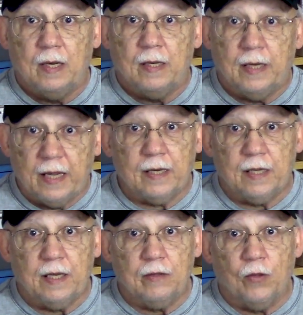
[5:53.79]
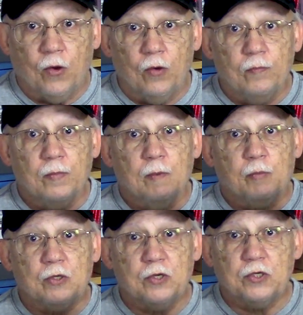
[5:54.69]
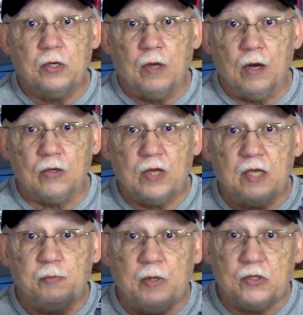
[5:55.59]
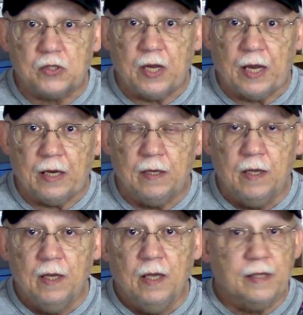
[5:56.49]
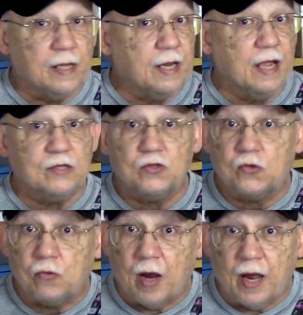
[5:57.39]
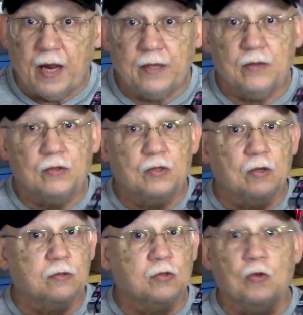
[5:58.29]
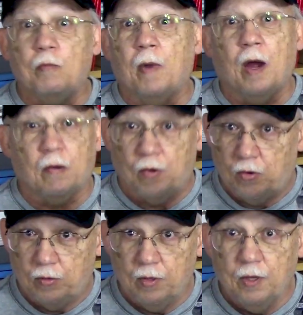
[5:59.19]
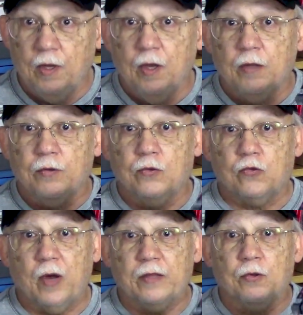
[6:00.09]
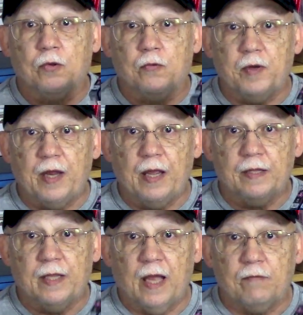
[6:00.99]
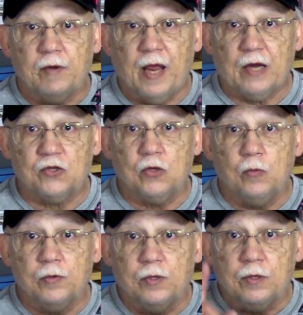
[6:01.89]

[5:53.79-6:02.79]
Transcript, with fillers: lately though, Precision Colors has been saying that it has tried till tomorrow to try to create that reaction with the